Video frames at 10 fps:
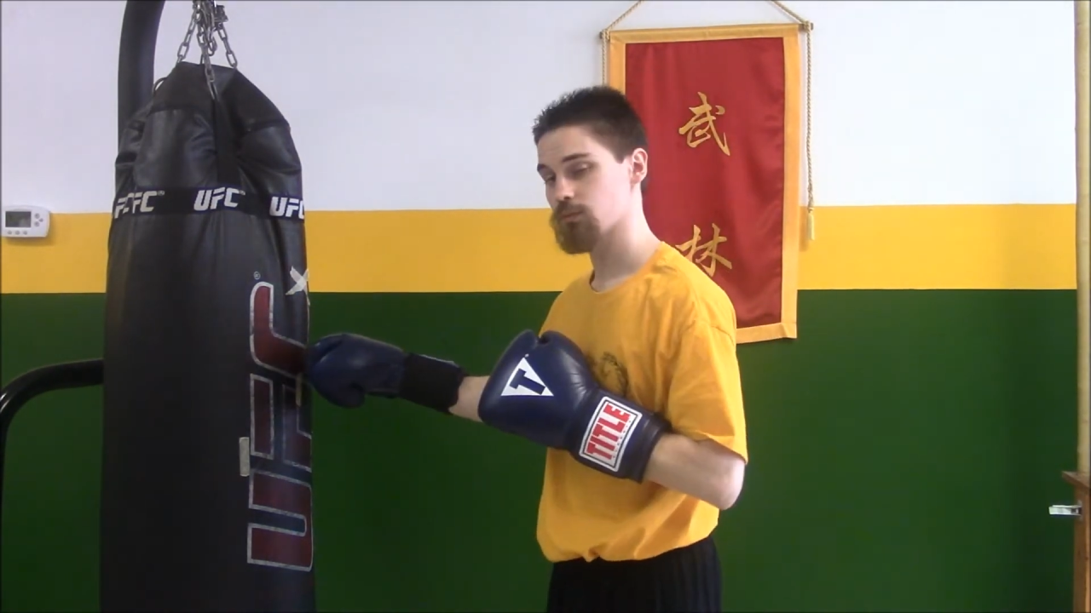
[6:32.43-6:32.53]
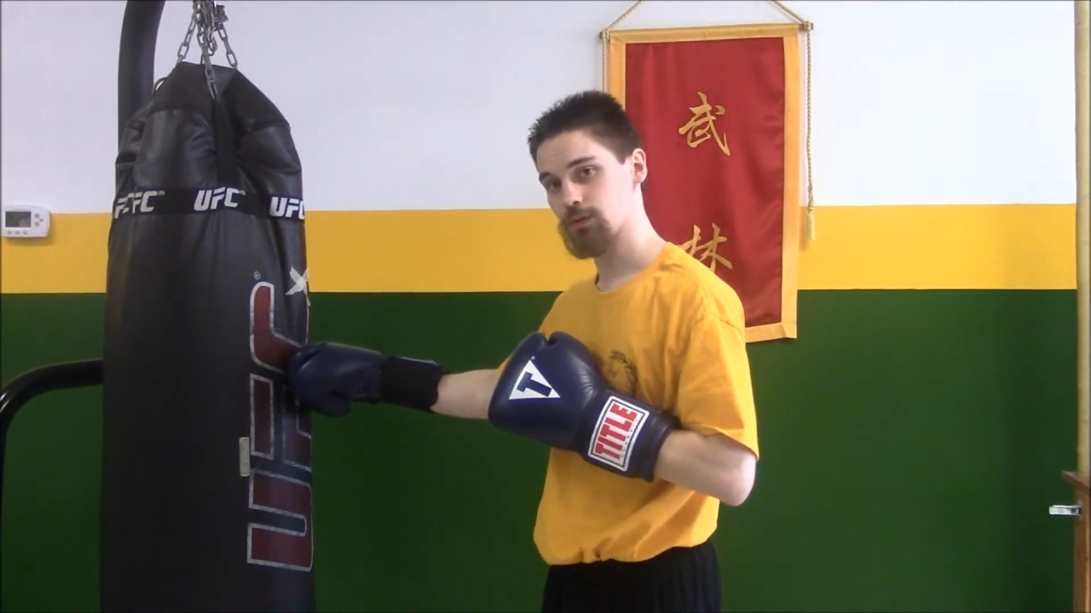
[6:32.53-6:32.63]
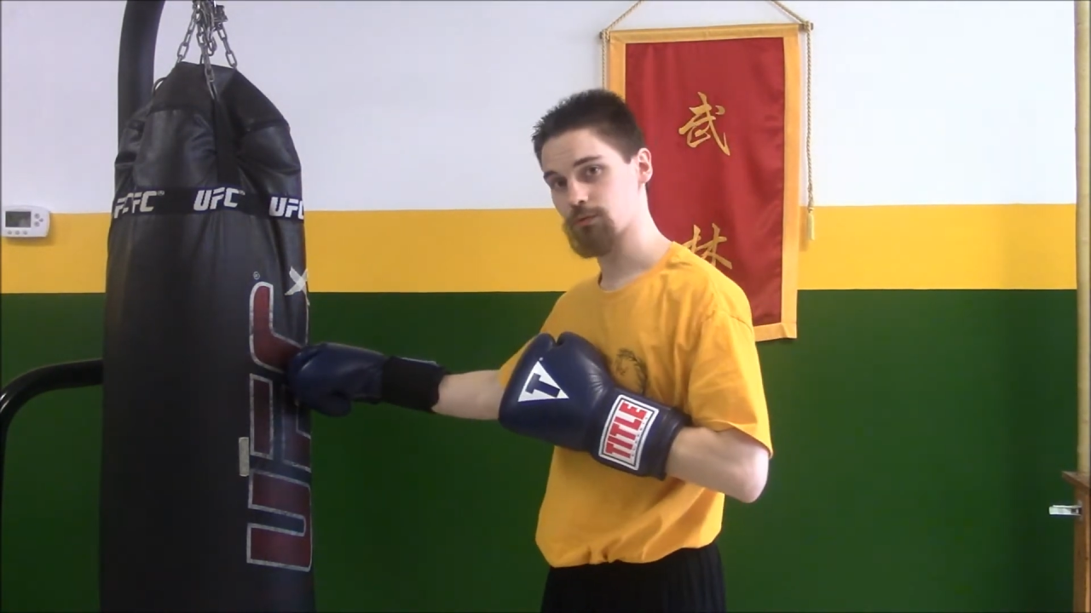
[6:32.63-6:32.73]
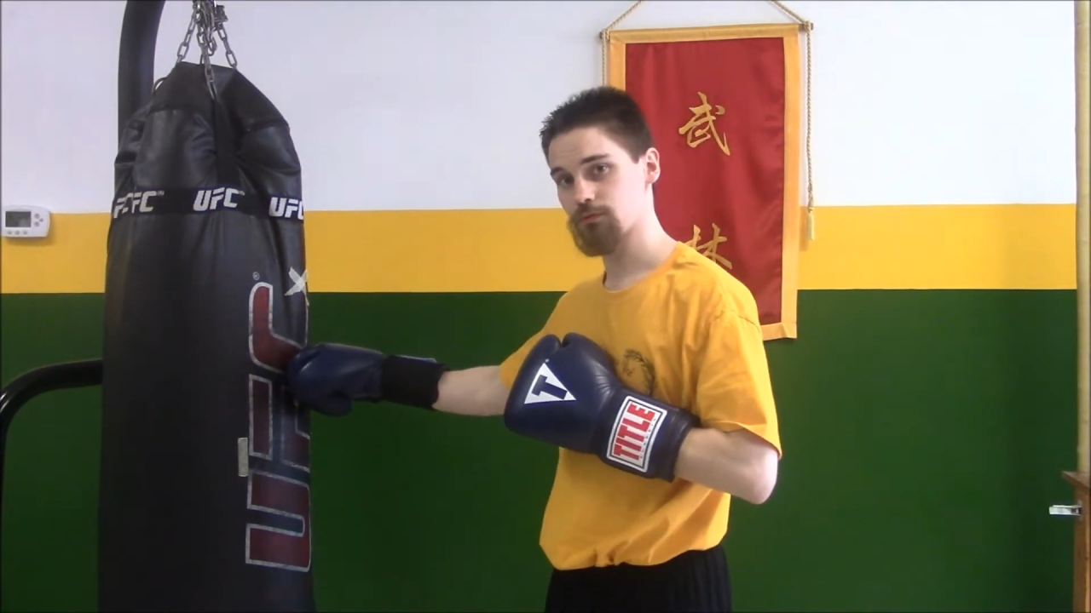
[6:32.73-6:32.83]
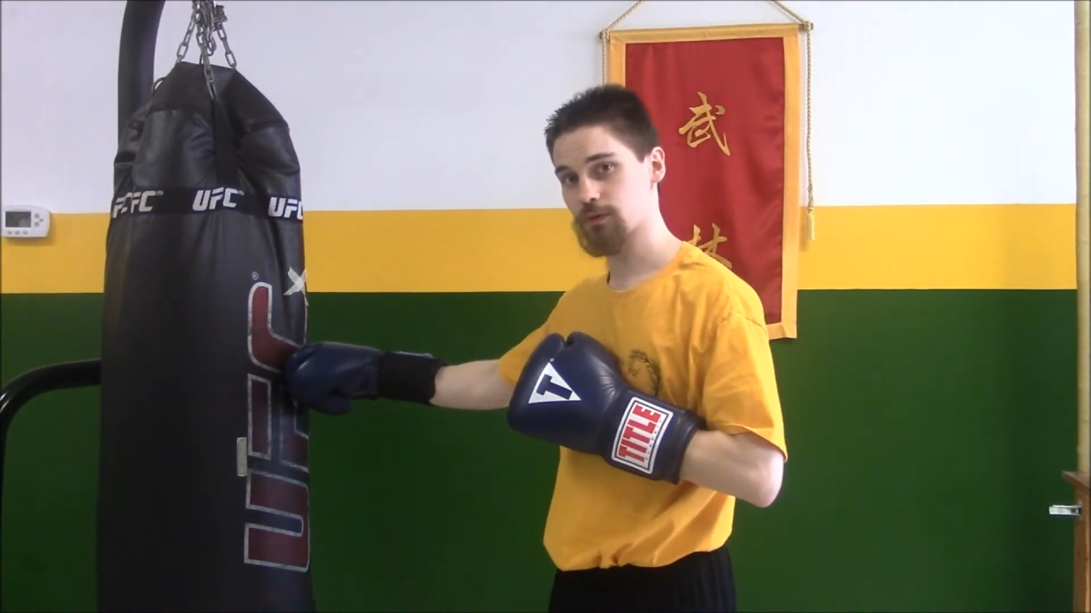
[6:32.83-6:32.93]
when
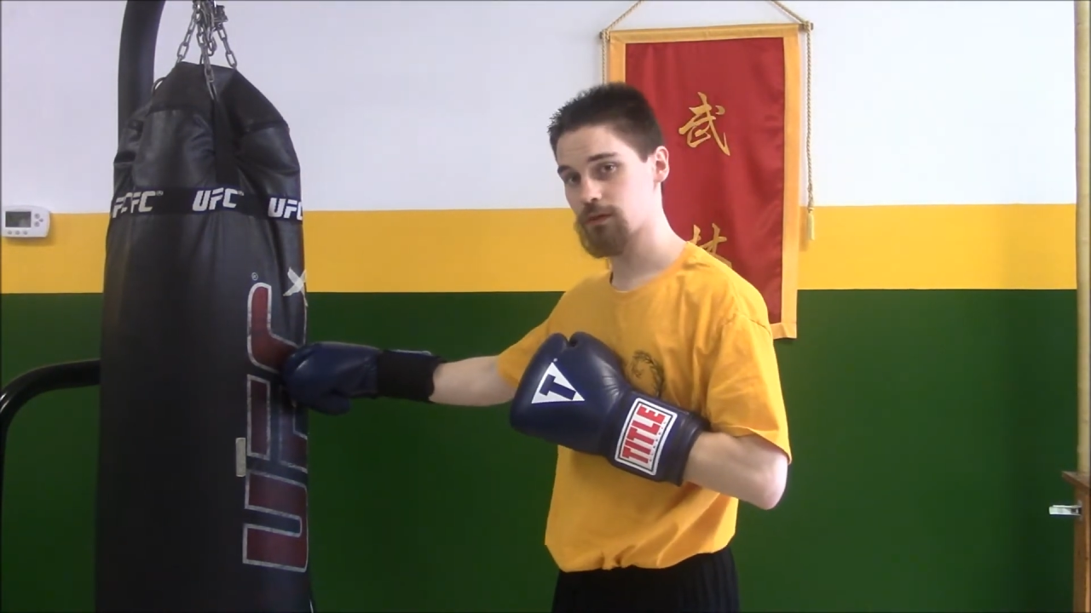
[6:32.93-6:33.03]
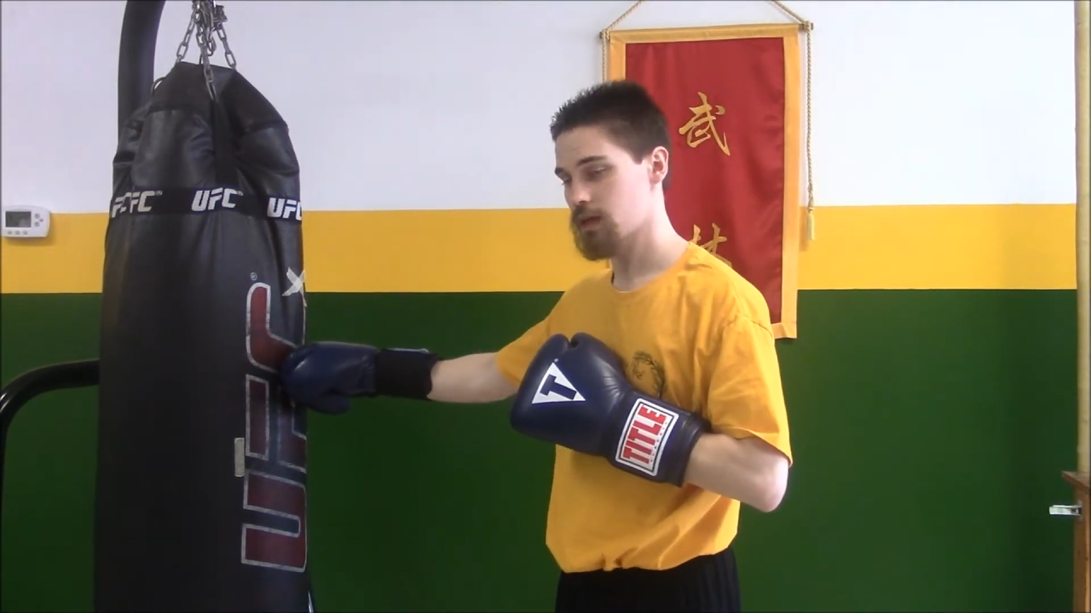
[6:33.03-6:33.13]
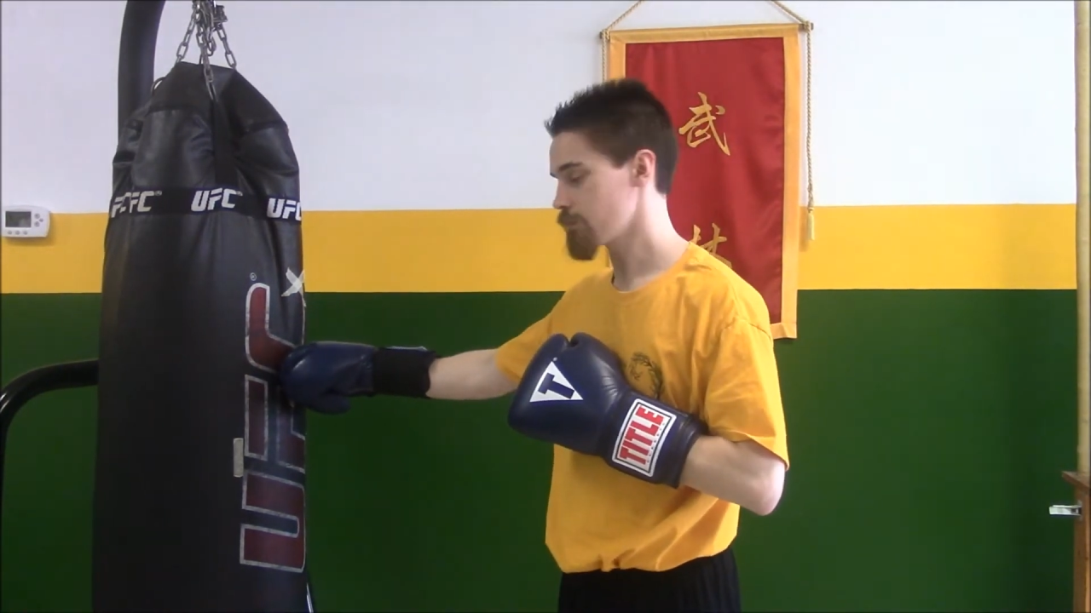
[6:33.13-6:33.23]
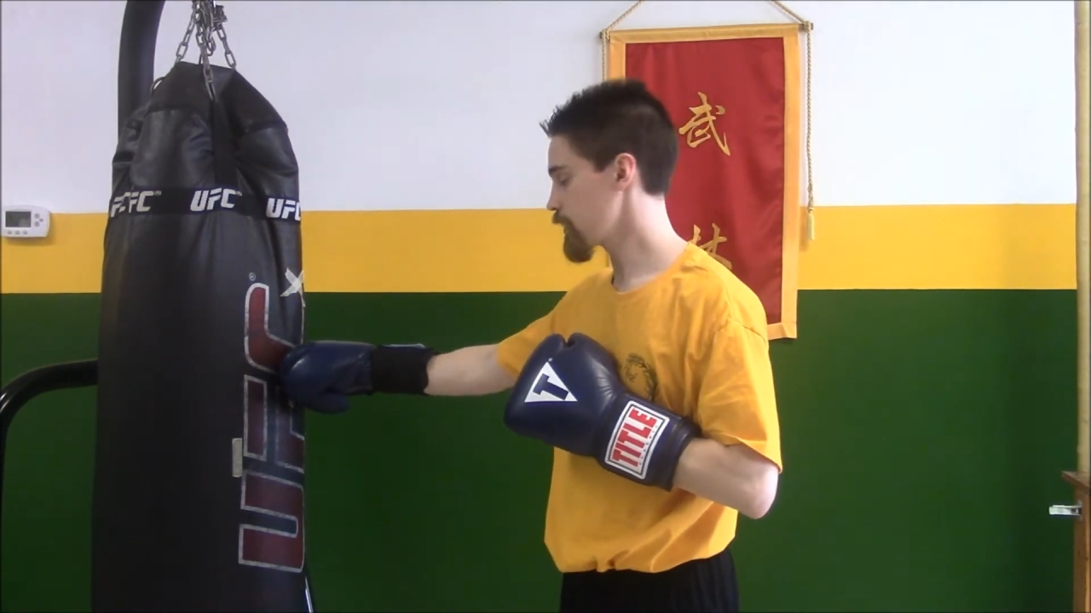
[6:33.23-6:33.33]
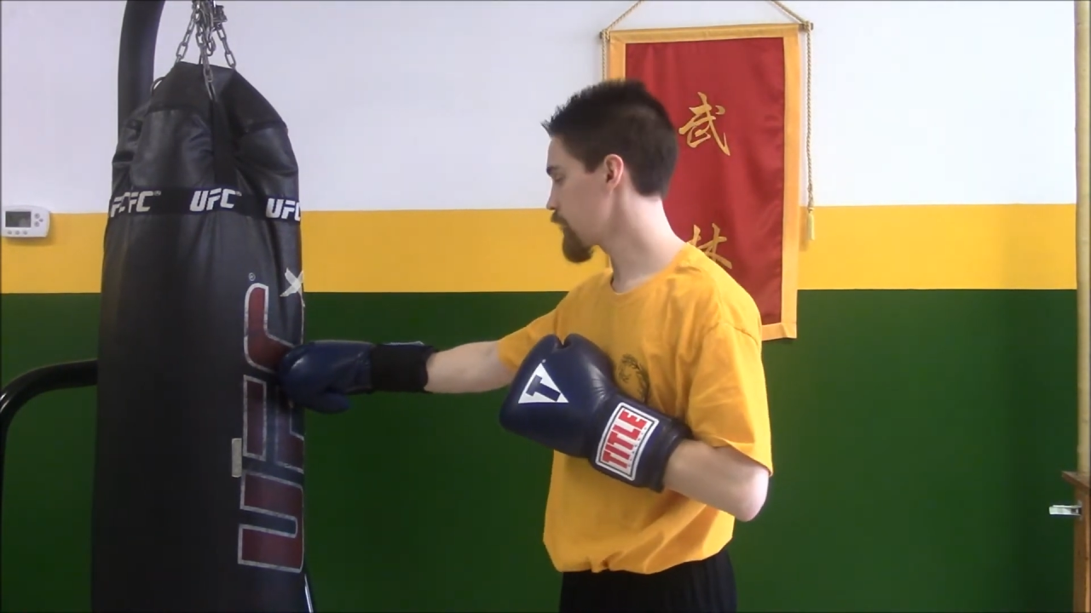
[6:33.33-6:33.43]
you're in front of
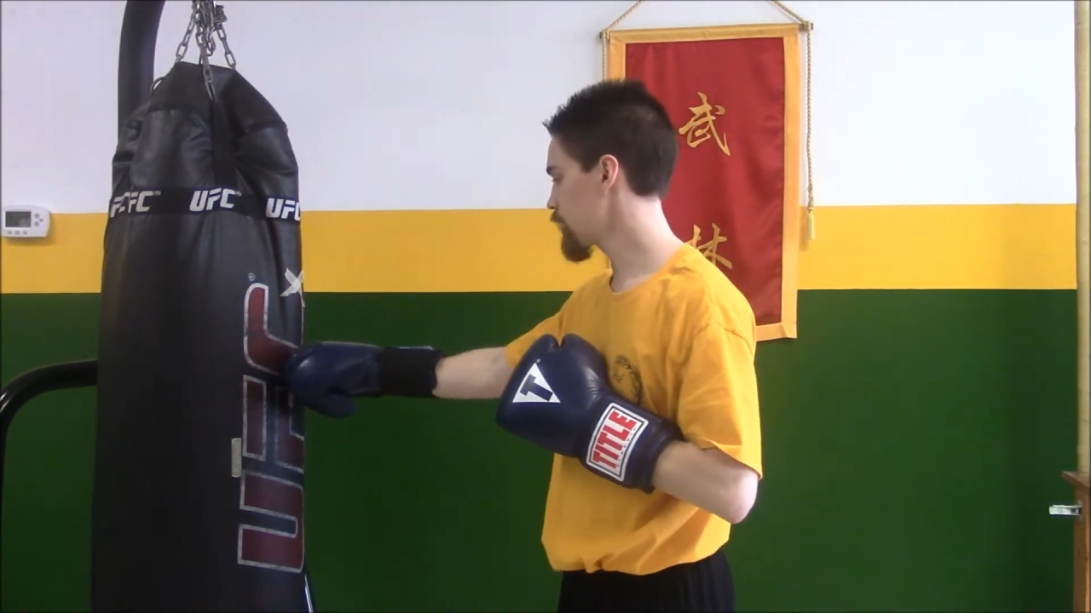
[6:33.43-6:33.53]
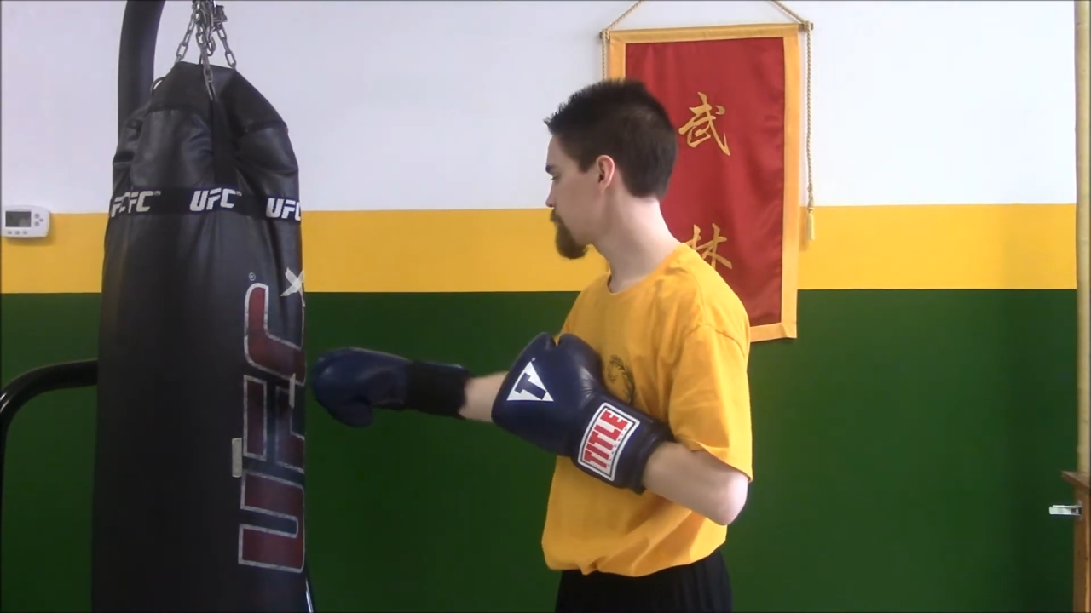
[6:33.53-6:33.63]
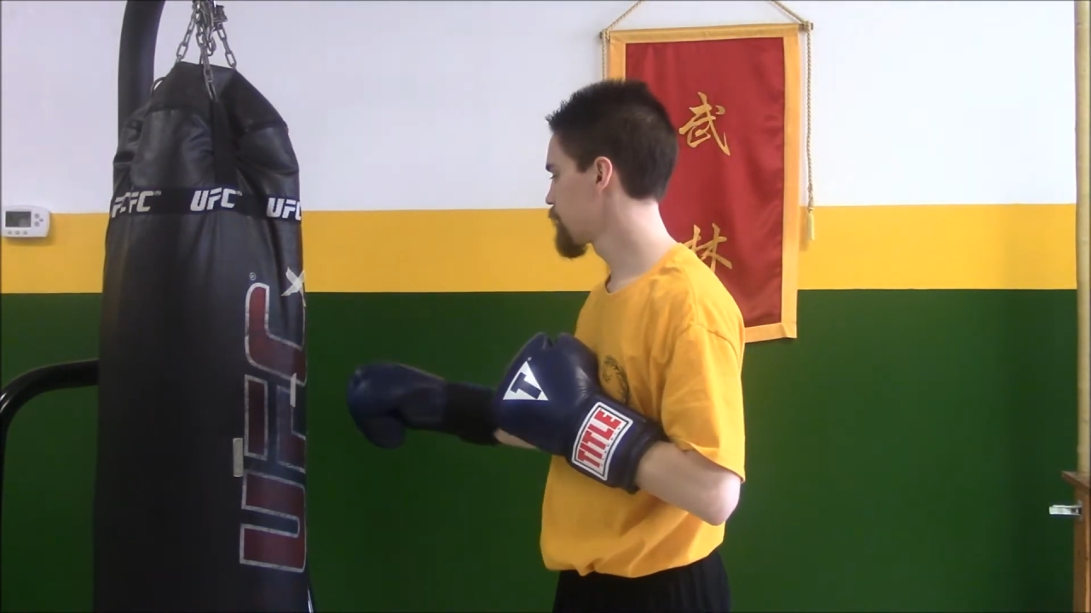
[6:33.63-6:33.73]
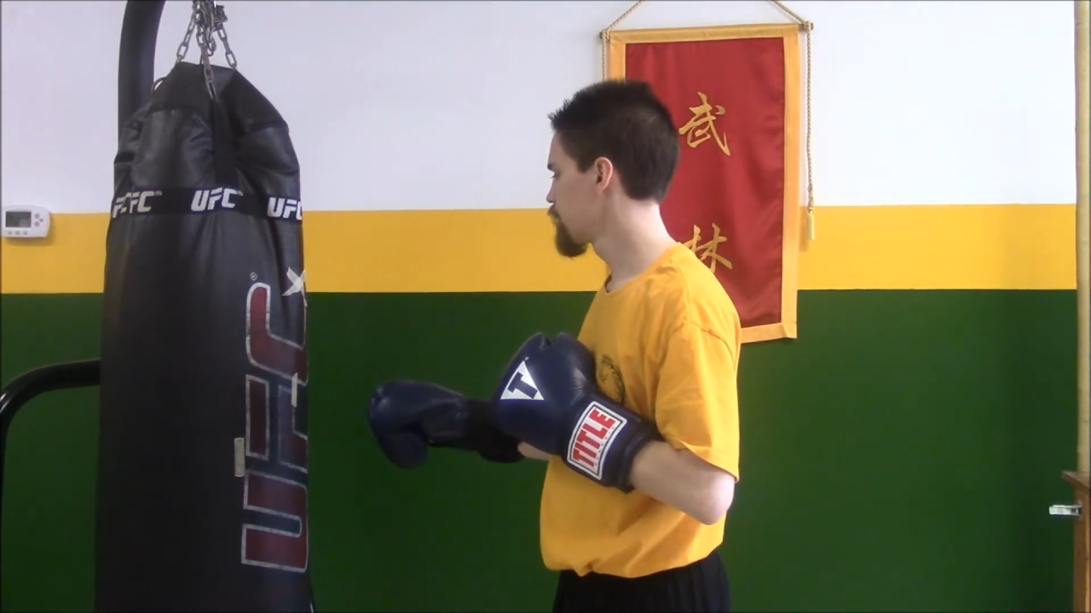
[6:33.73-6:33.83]
that bag